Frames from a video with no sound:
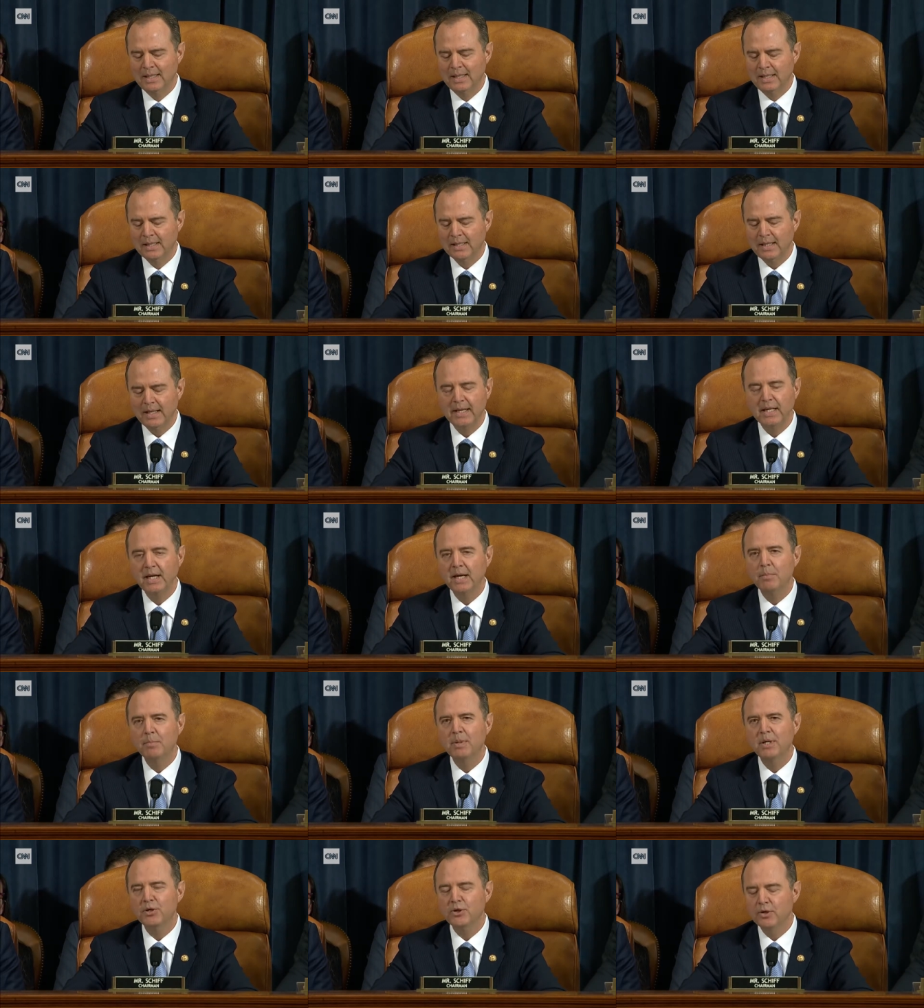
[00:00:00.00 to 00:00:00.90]
setting
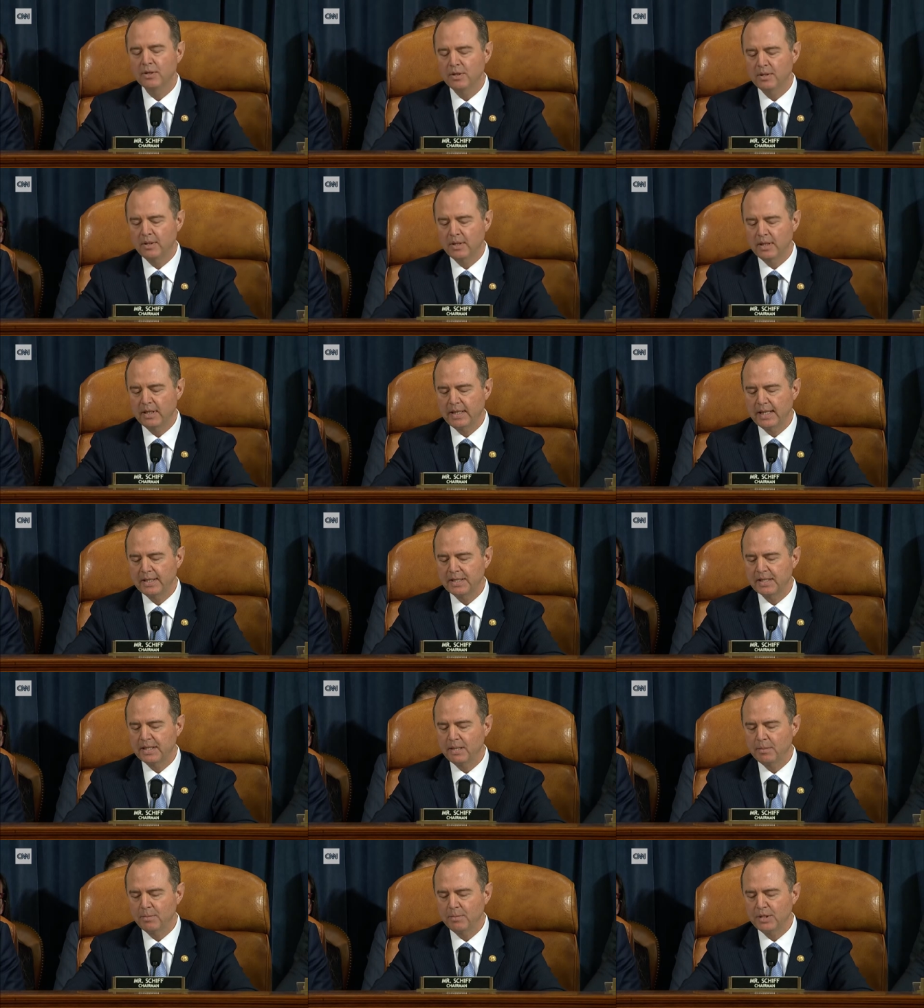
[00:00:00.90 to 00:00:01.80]
ambition
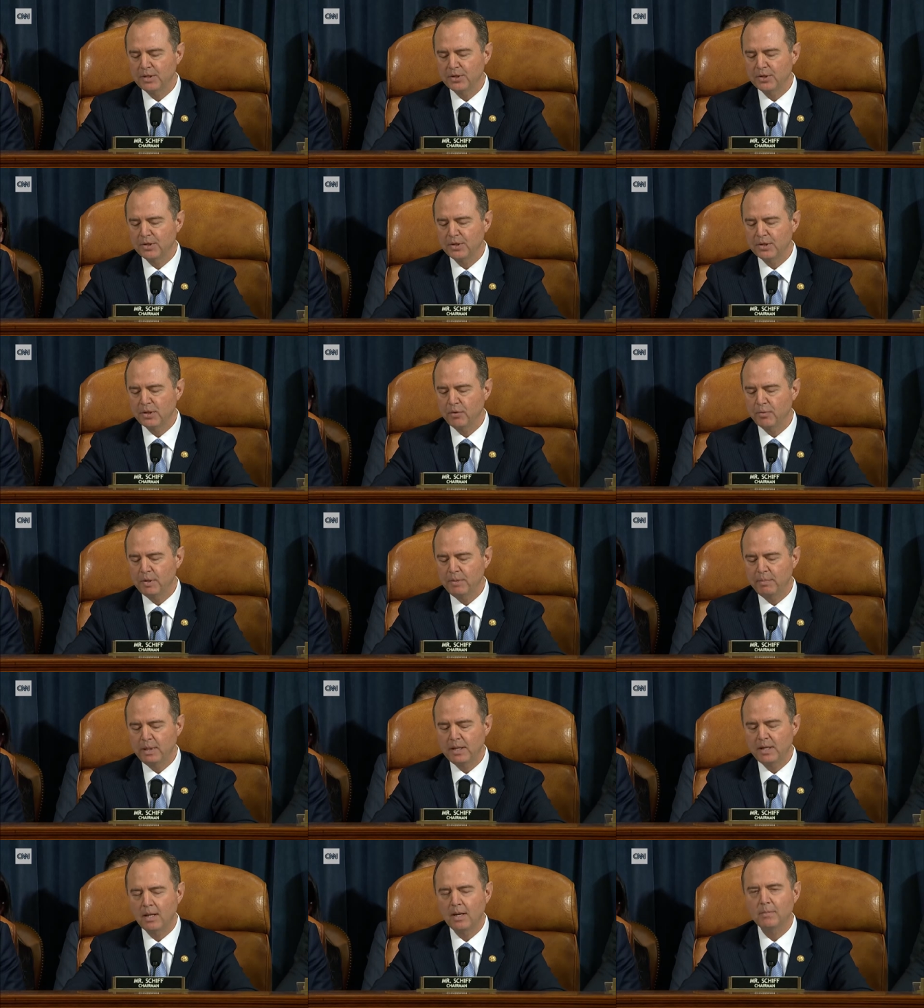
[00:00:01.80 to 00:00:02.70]
against ambition so we
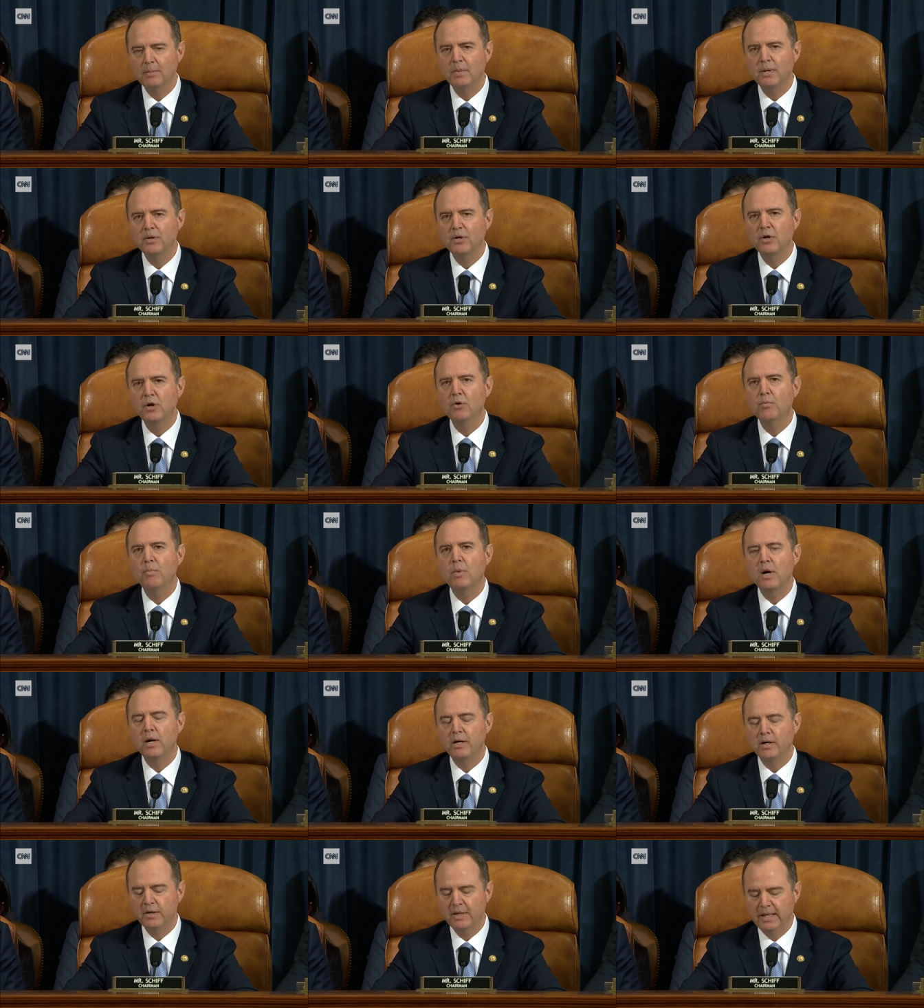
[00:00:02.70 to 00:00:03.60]
become no
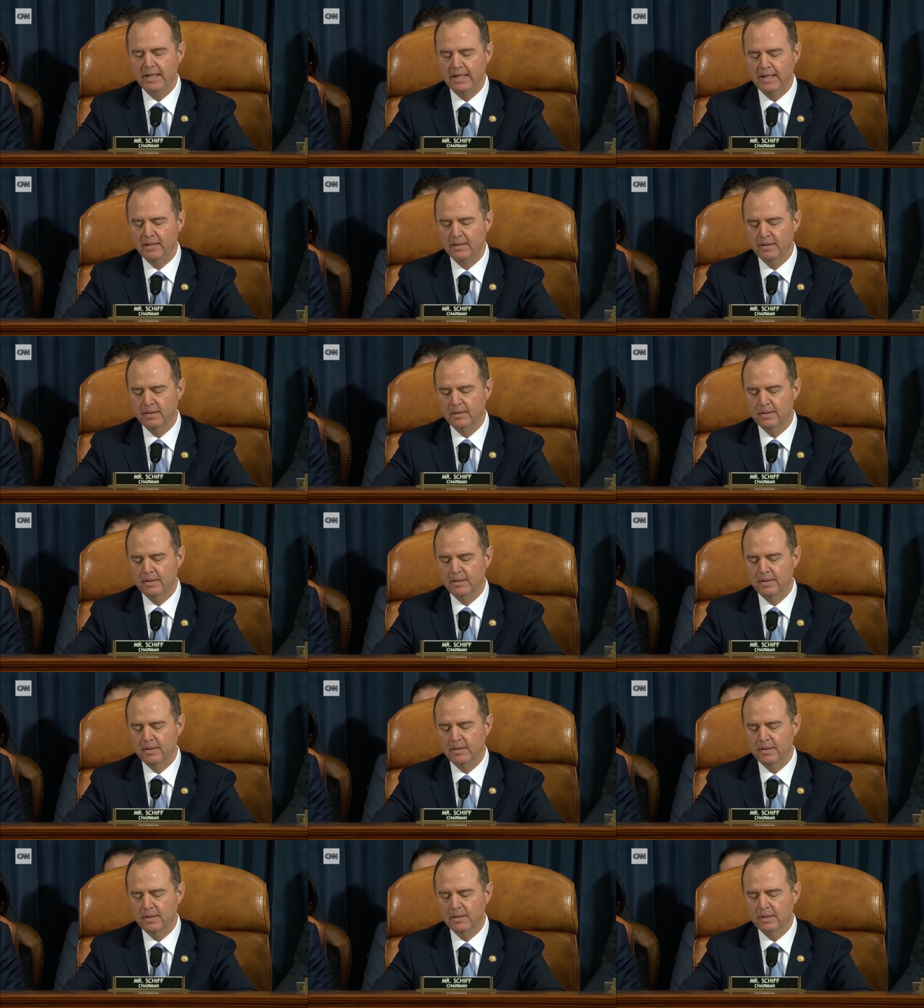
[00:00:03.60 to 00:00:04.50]
monarchy,
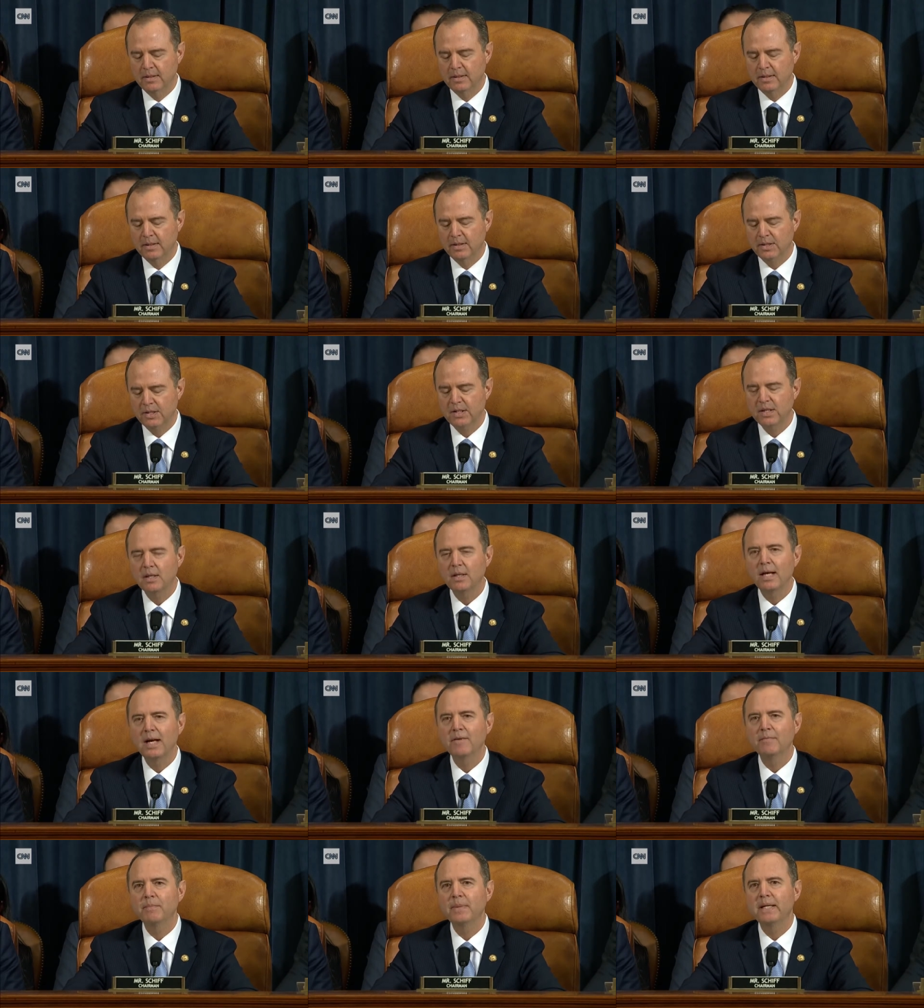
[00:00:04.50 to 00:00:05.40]
still
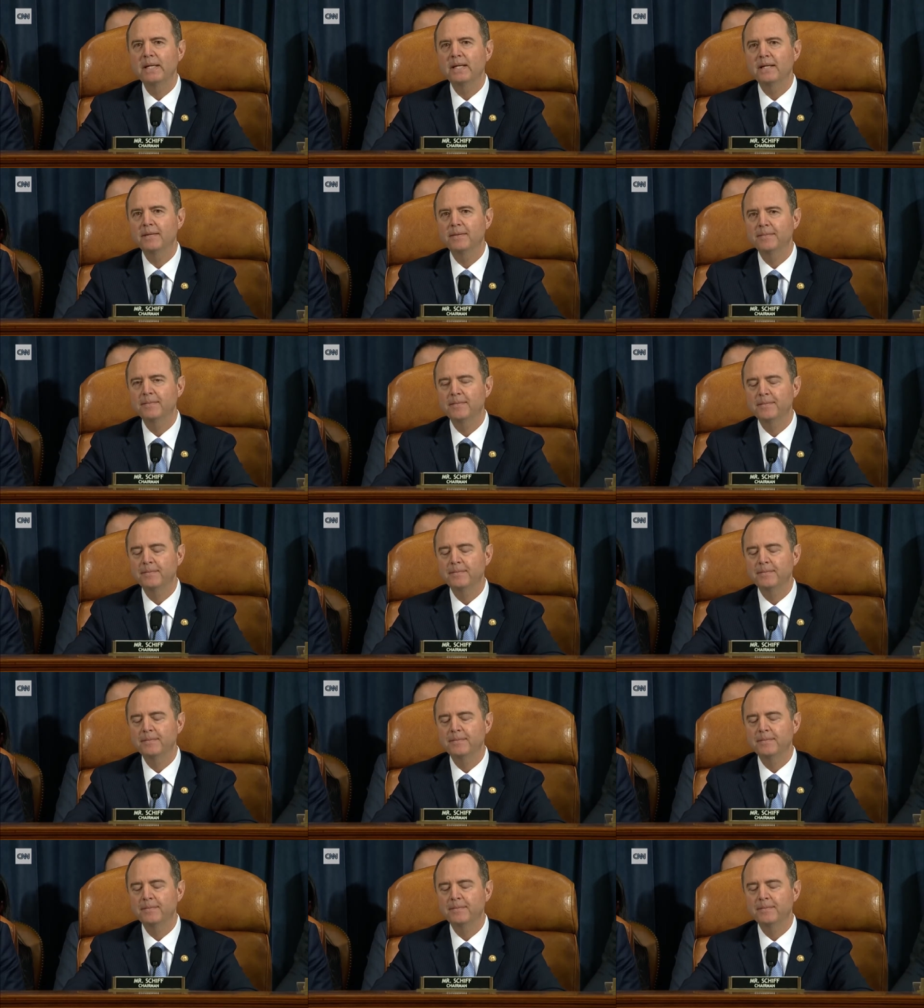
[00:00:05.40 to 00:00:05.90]
have meaning?